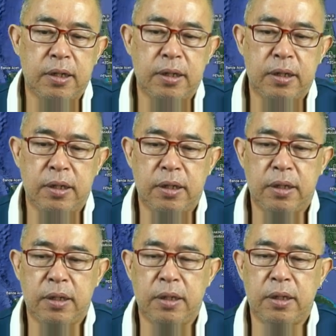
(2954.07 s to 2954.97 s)

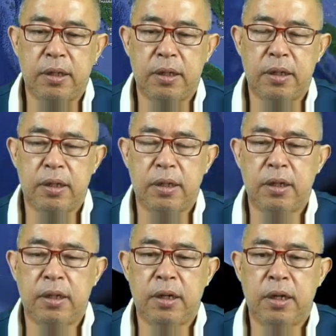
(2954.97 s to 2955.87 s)

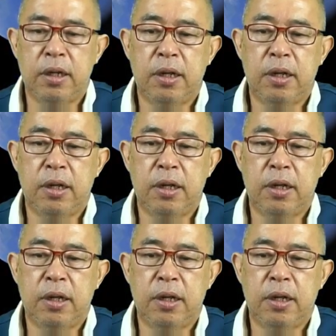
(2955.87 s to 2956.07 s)
Nobody speaks.